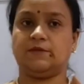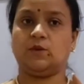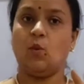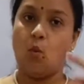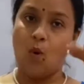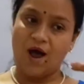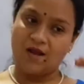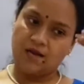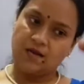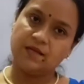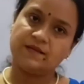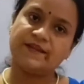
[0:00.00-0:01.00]
One
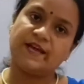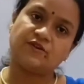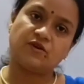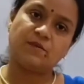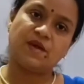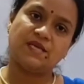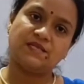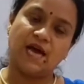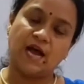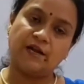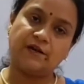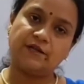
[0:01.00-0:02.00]
that remains
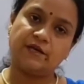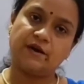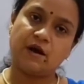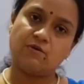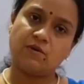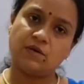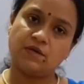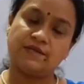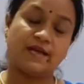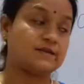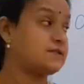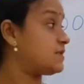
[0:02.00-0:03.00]
under the ground, that
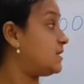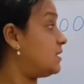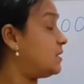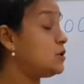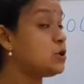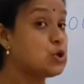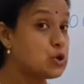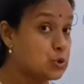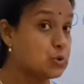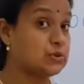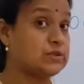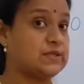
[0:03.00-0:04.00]
is the root
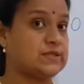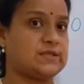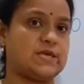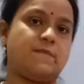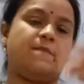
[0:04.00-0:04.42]
system,